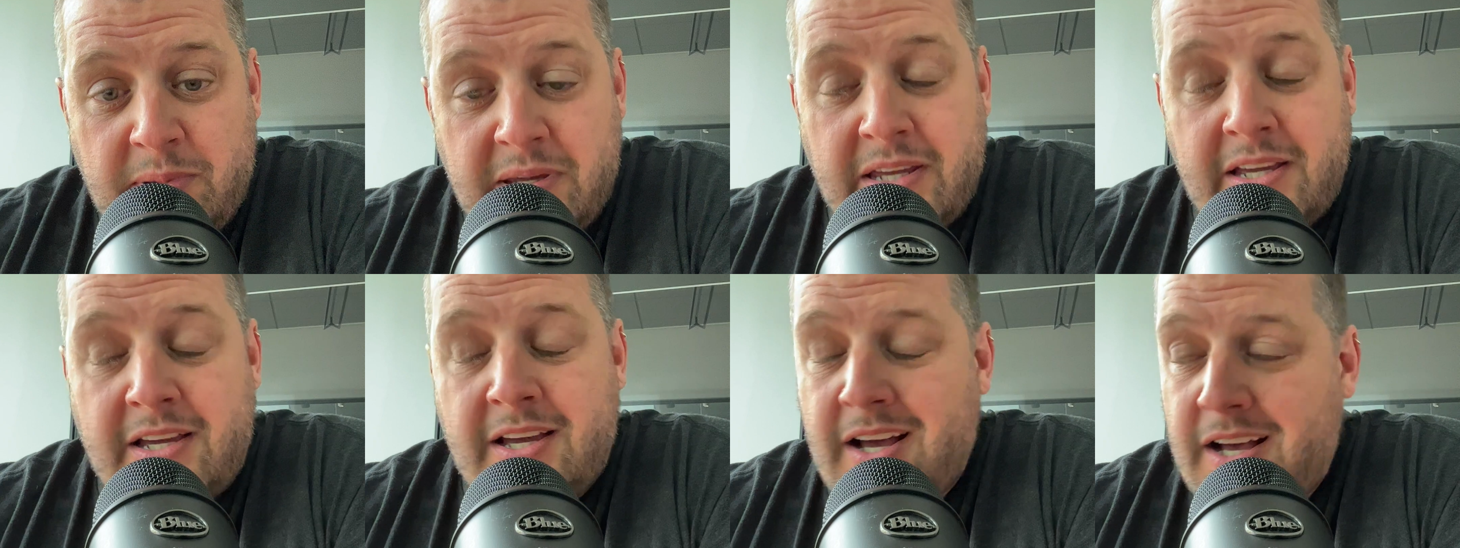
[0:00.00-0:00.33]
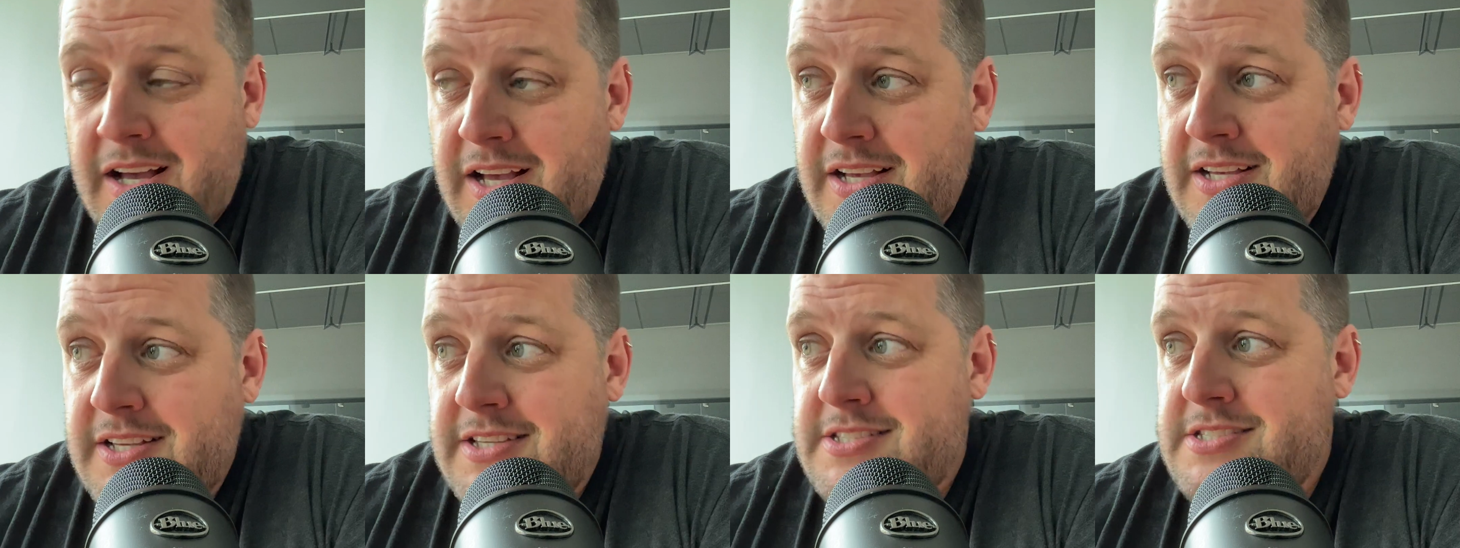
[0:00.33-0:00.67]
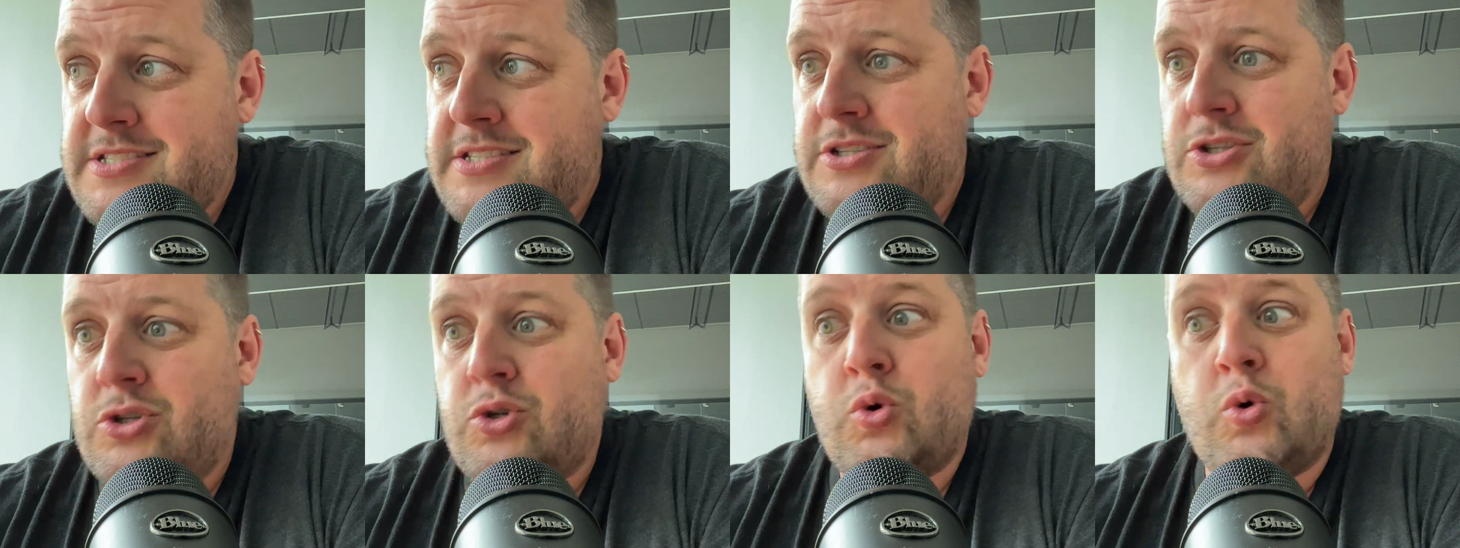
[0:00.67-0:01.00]

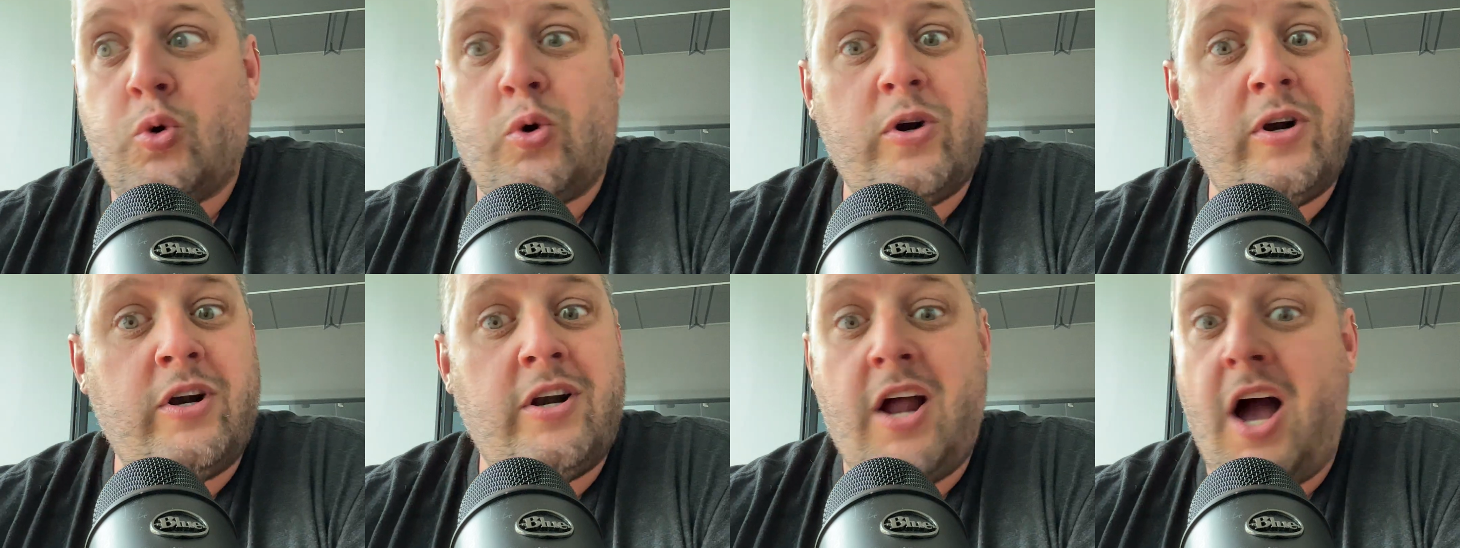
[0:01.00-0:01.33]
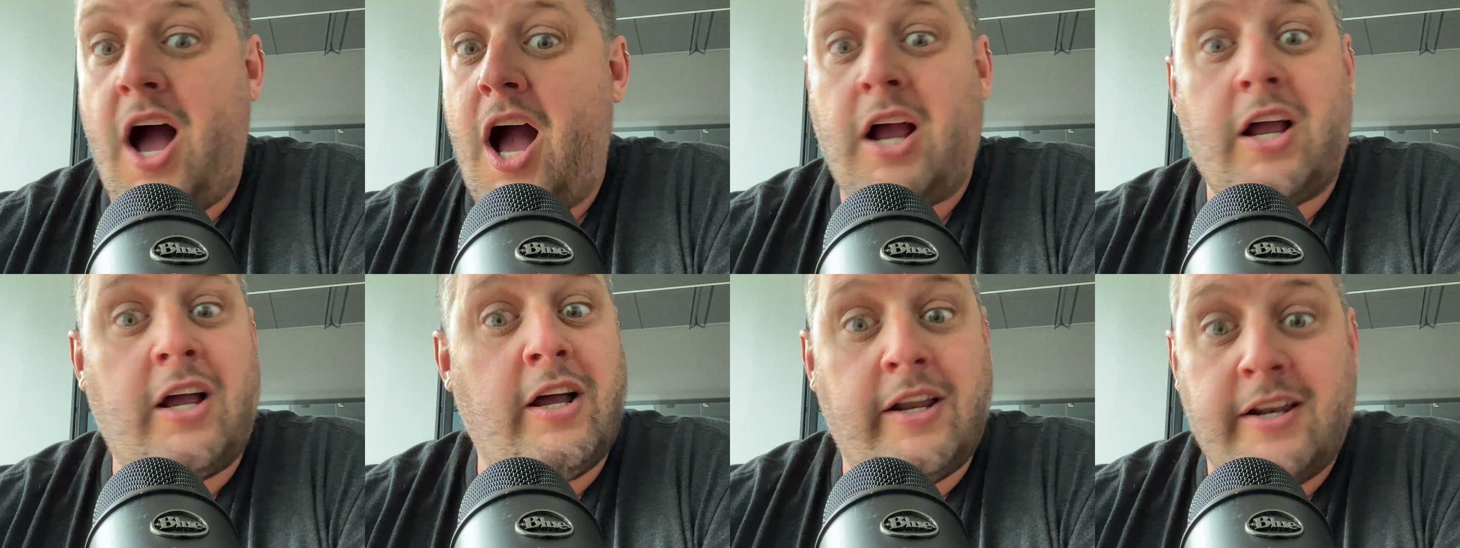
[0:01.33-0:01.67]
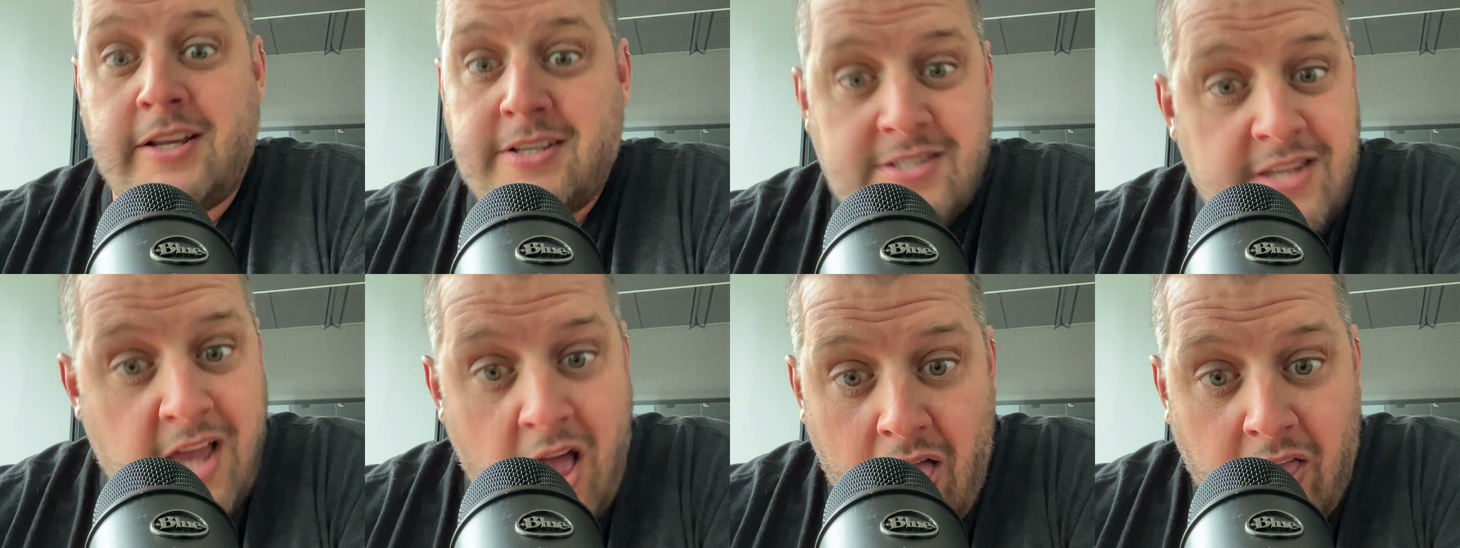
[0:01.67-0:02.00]
because you're not going
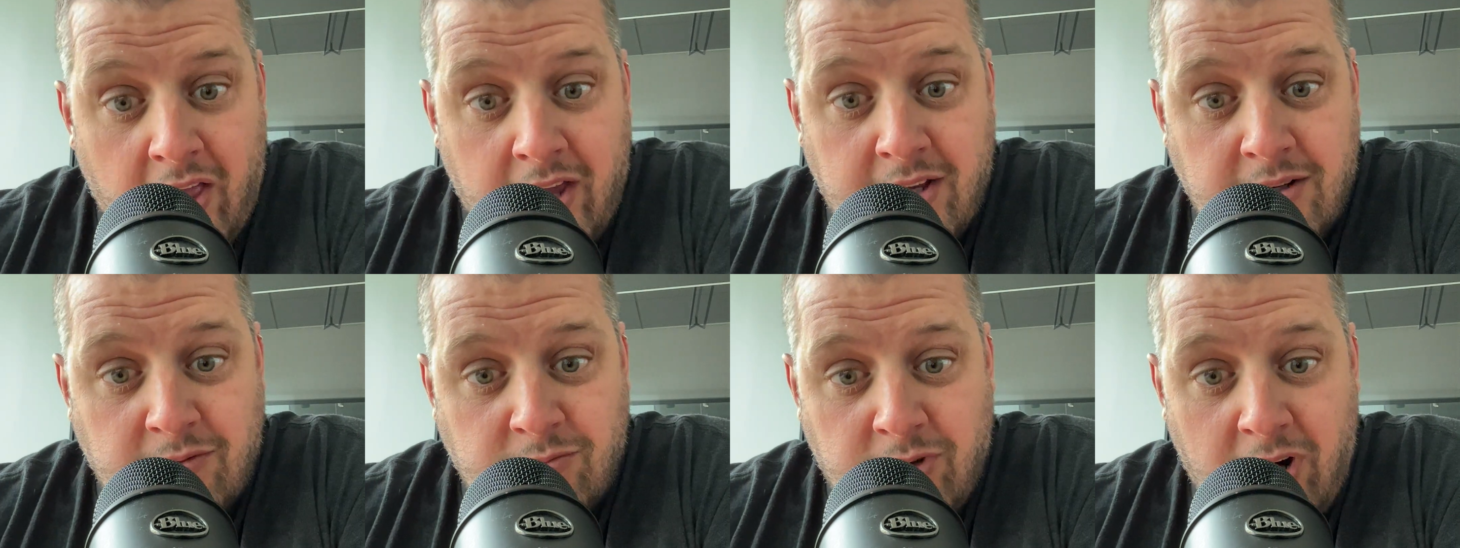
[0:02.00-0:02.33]
to sell it,